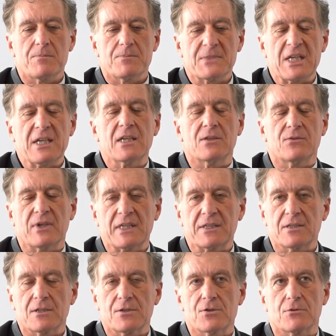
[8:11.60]
take
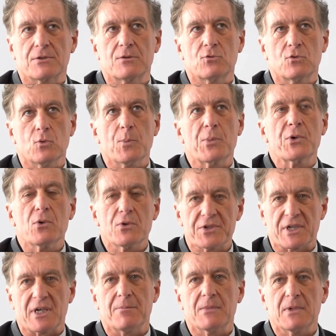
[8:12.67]
advantage or to
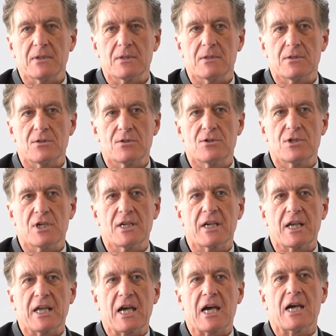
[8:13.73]
program Gen
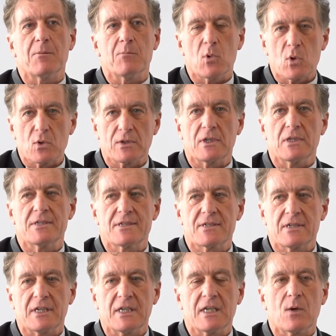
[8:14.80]
AI models
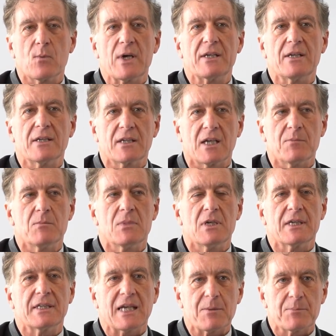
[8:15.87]
in a way that can be
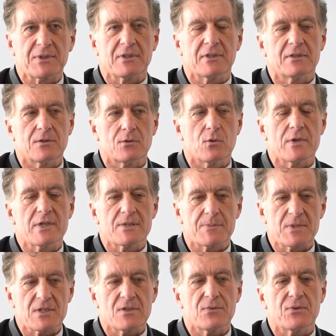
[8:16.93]
adapted to a
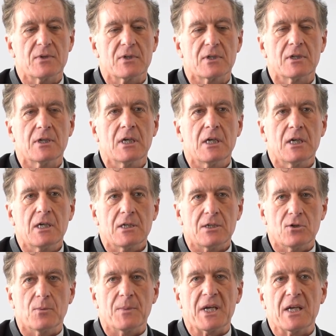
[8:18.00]
specific
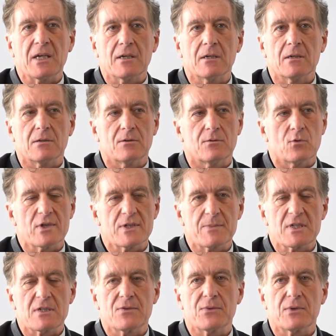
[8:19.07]
domain, to a
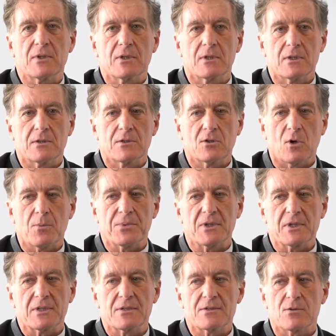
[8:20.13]
specific
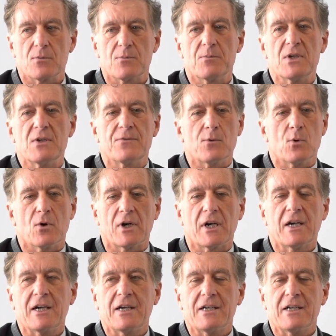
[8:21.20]
topic. So before,